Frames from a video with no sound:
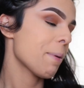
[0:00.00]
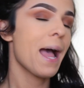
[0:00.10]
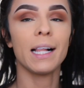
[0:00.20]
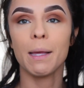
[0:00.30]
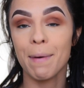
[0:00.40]

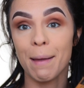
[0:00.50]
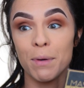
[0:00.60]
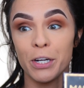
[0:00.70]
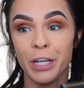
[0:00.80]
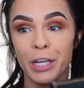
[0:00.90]
Palette by
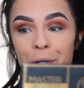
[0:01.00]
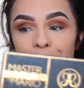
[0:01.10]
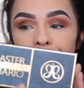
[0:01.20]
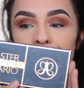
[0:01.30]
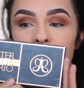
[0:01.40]

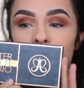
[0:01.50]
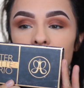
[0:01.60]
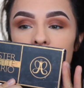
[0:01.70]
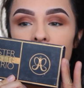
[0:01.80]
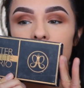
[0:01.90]
Mario.
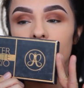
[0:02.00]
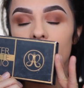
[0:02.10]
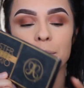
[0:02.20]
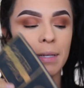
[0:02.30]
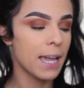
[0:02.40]

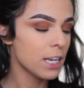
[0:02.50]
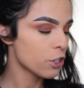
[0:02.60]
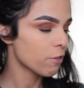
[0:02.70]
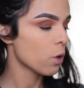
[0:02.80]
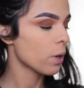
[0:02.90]

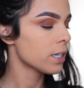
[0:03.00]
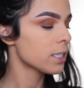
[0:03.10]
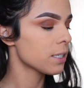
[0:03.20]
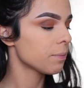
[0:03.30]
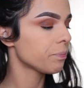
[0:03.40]
ABH, of
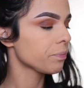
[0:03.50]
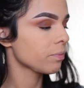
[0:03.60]
course.